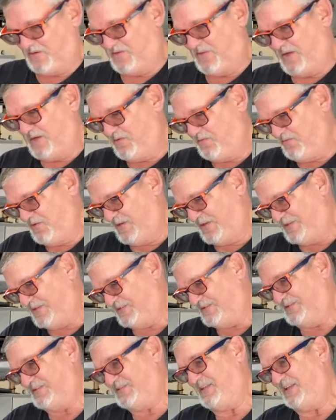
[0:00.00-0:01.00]
they don't really
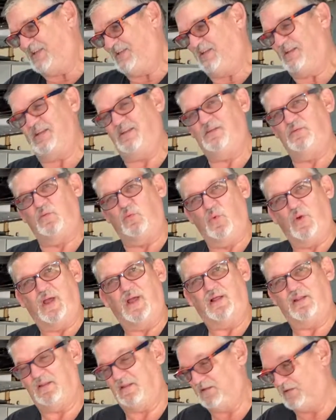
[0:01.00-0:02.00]
sit
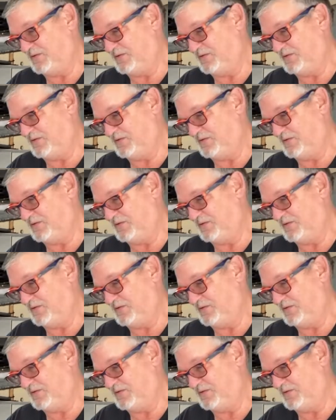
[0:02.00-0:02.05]
well.